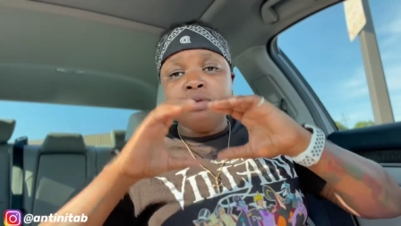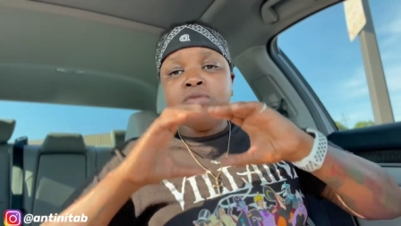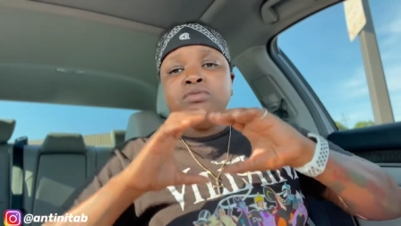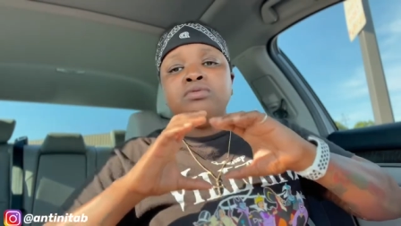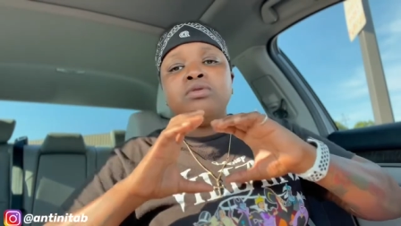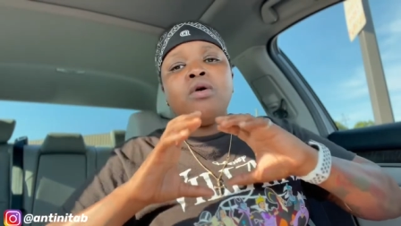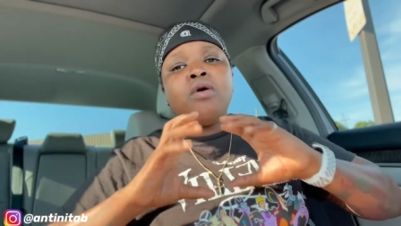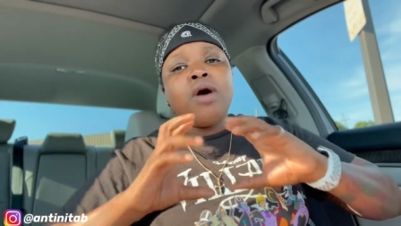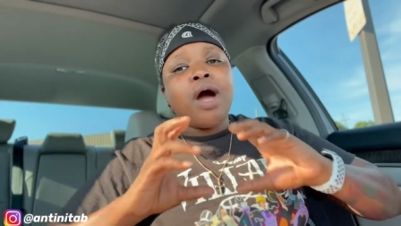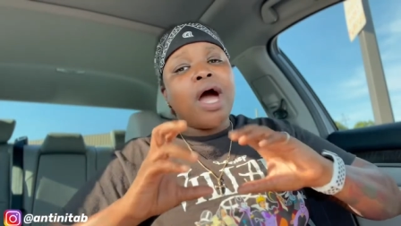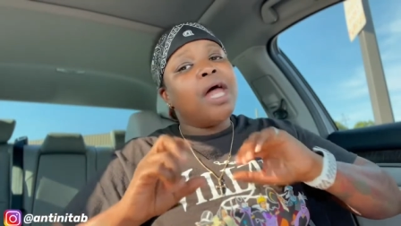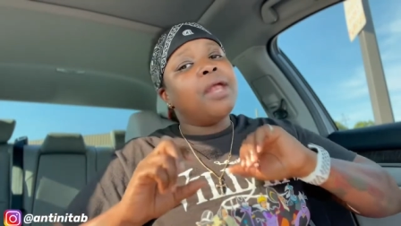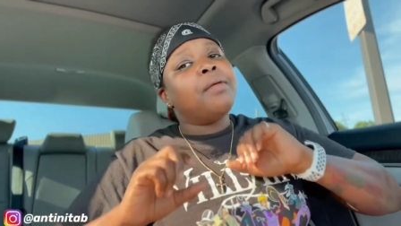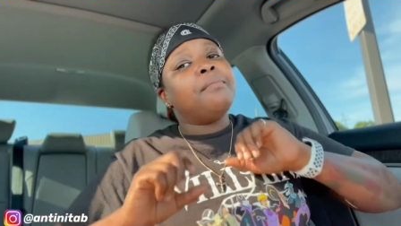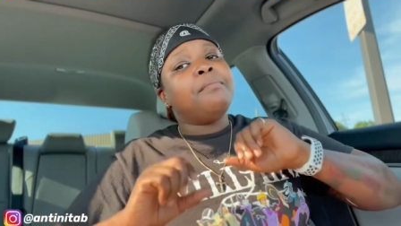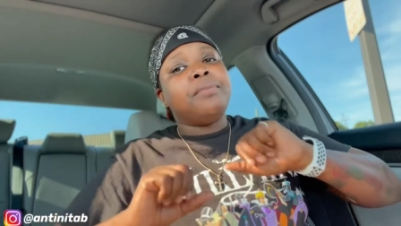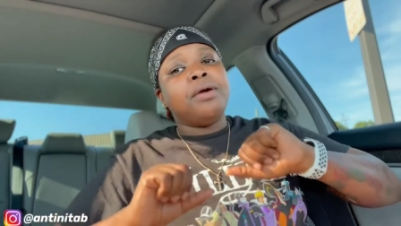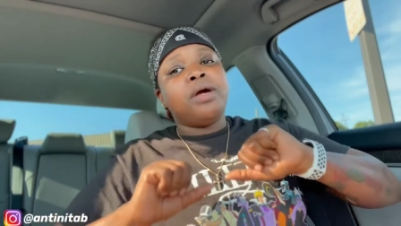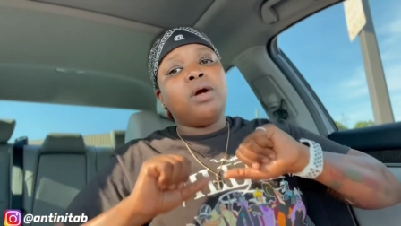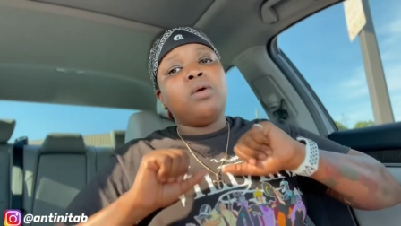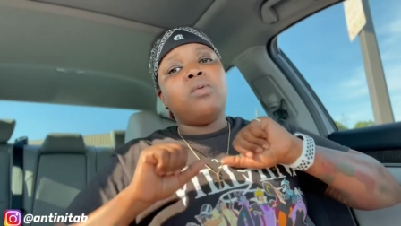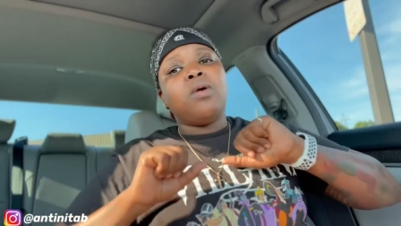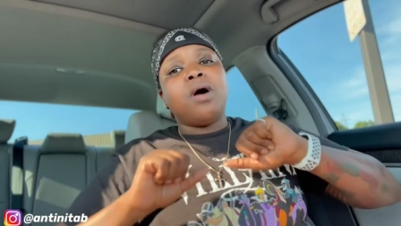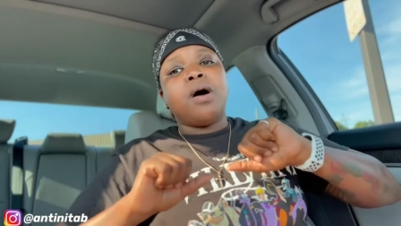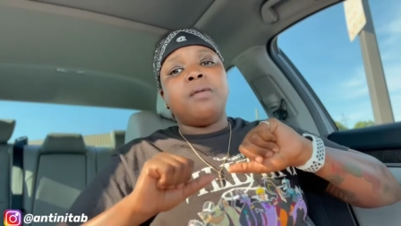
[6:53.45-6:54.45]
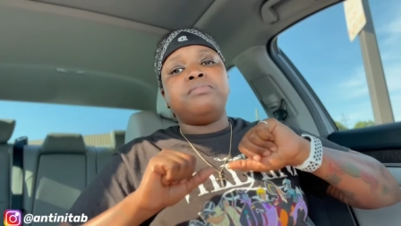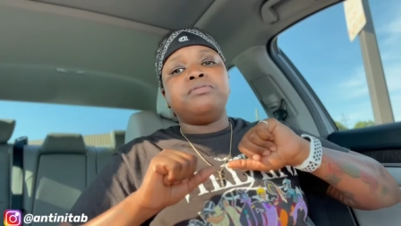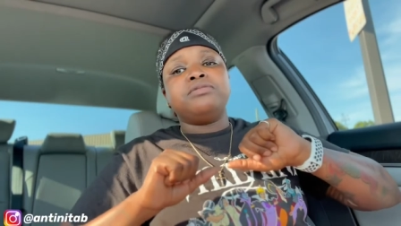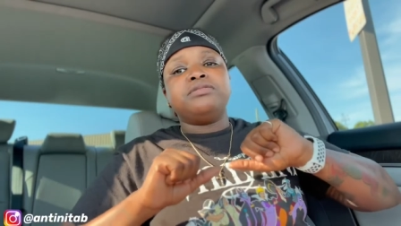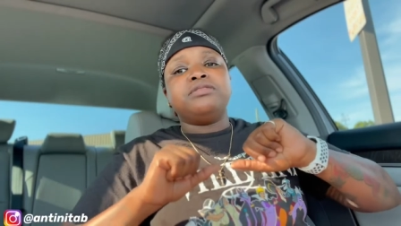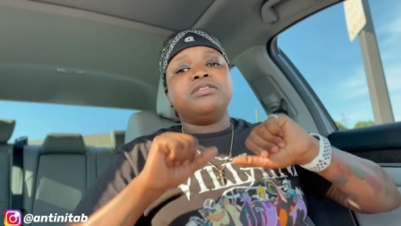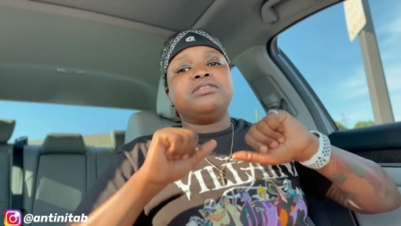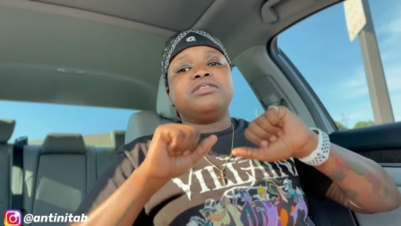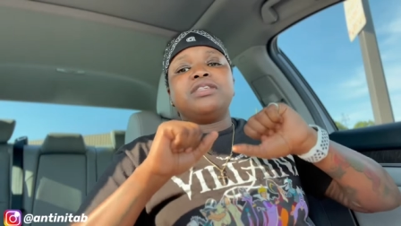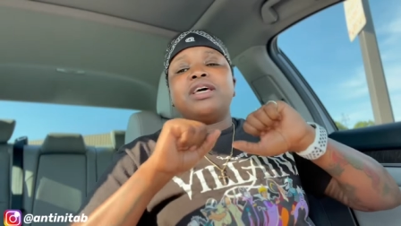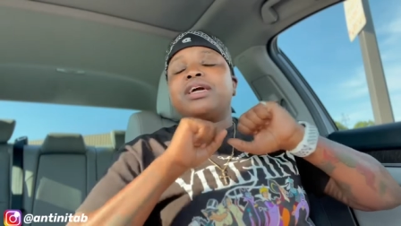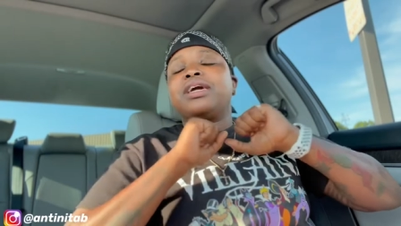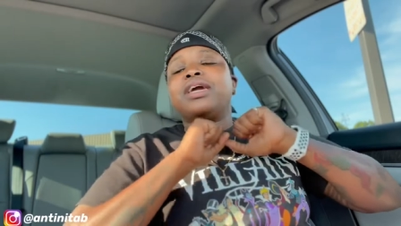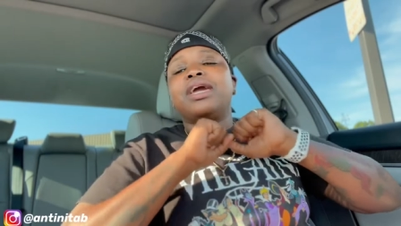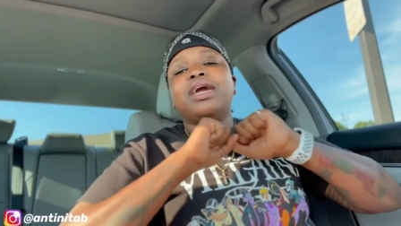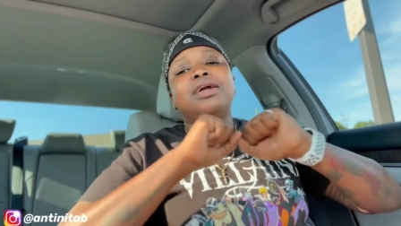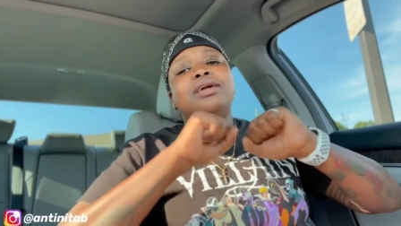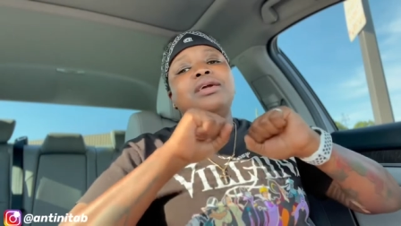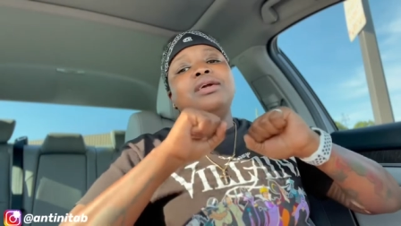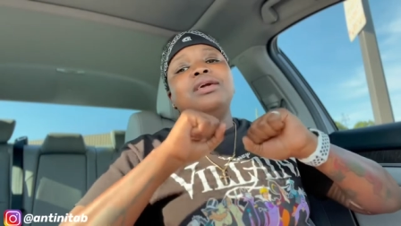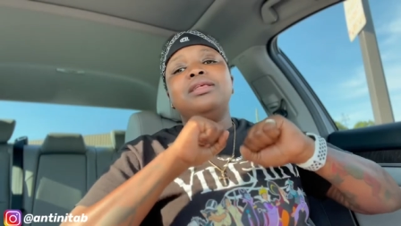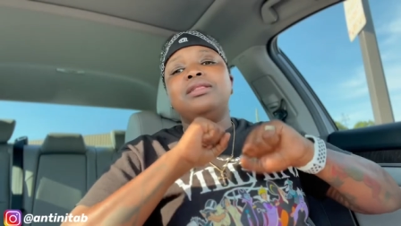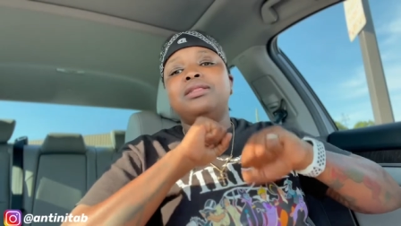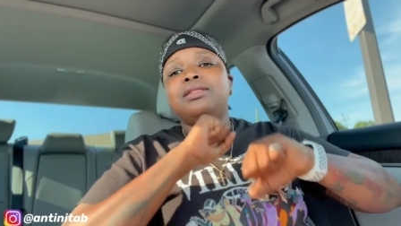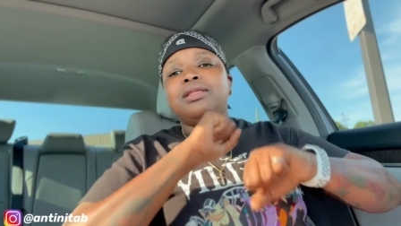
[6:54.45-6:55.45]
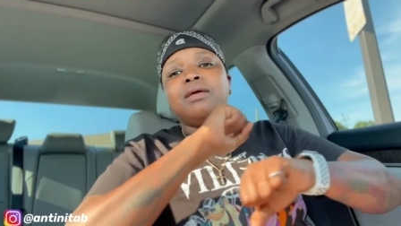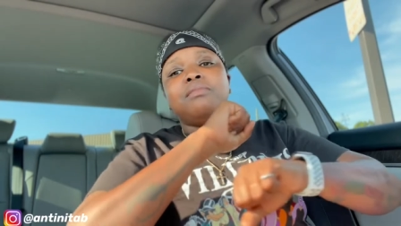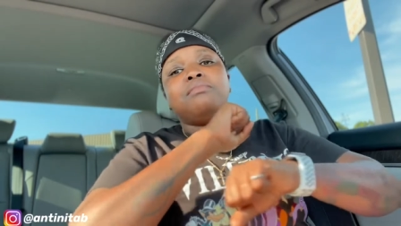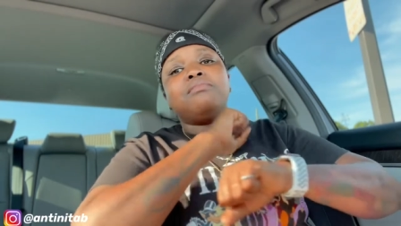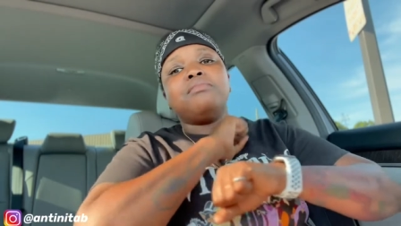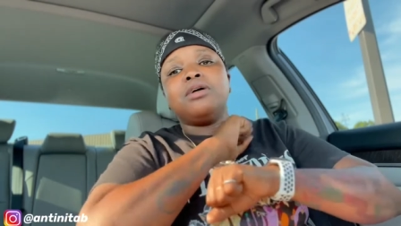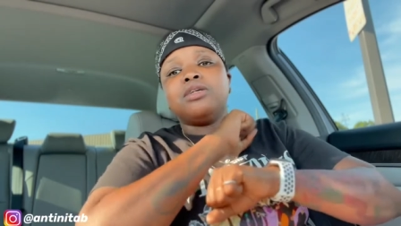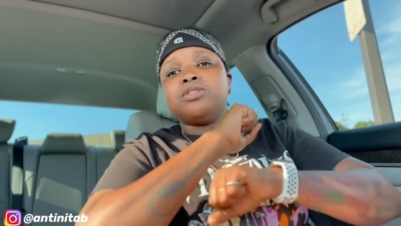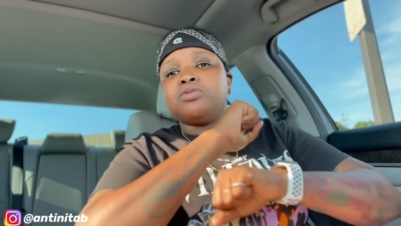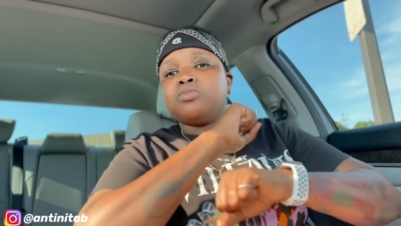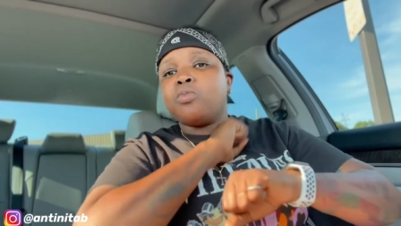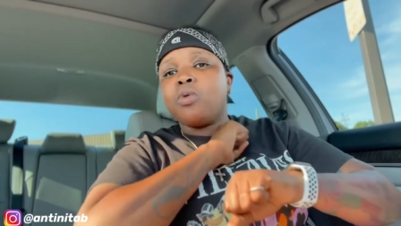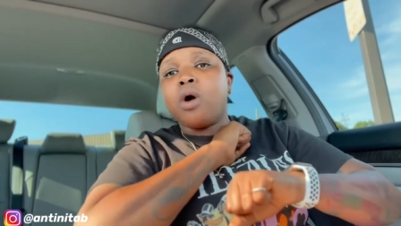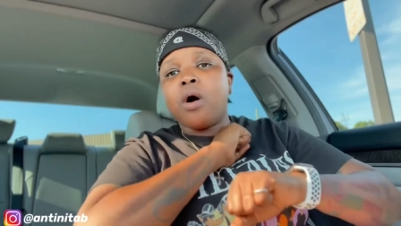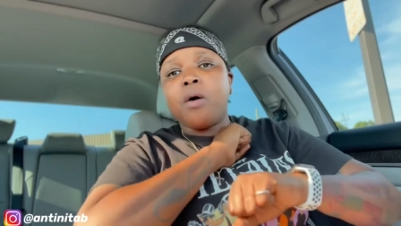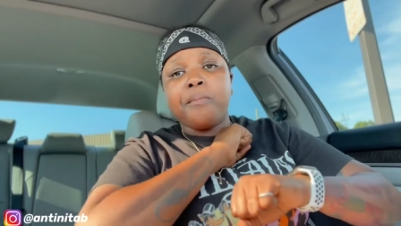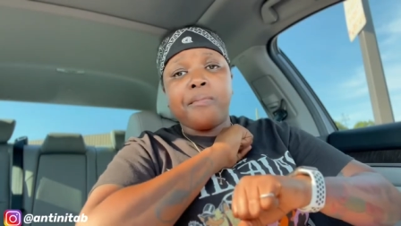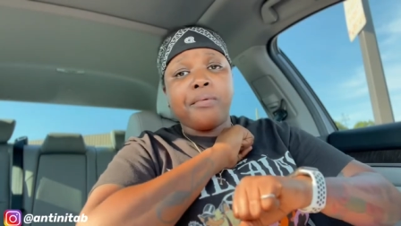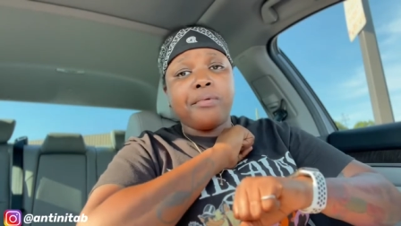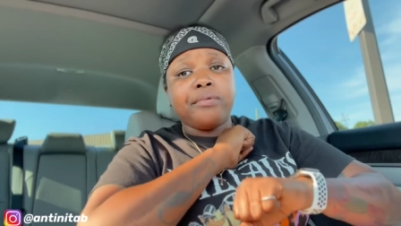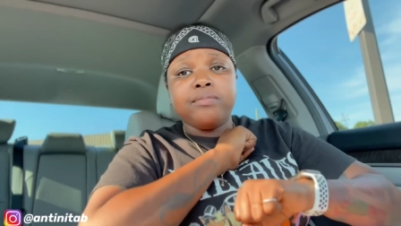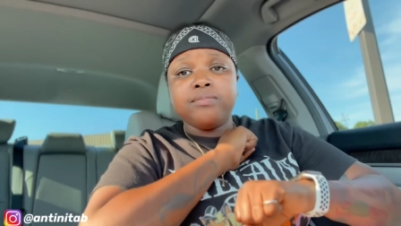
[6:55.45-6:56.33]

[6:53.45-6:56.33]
you know how the big whoppers is. I can't eat that much whopper.